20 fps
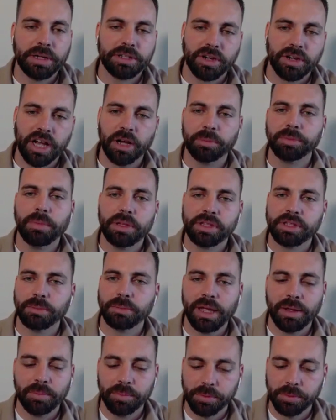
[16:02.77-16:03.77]
or help them
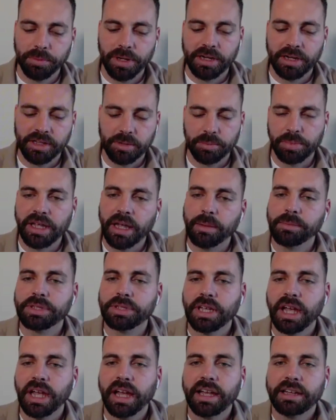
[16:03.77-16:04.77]
implement on the PM
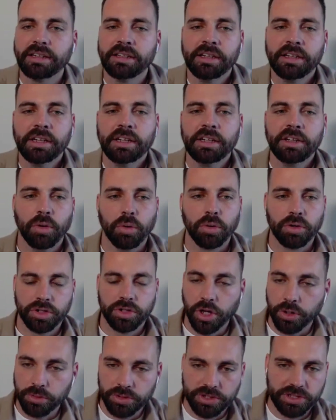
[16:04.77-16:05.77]
side or
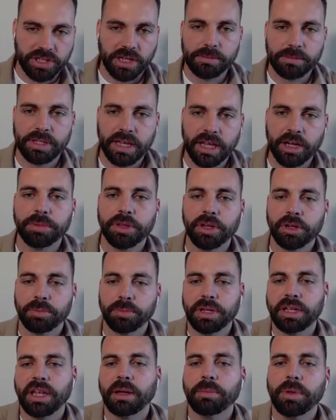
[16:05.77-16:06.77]
coach them to help their
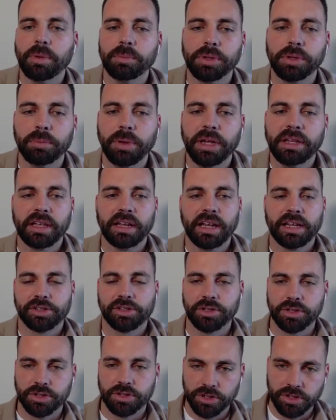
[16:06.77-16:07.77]
PM implement that
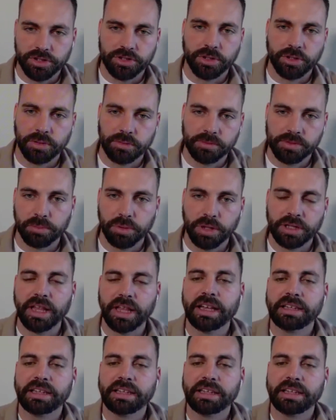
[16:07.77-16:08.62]
actually starts to bring that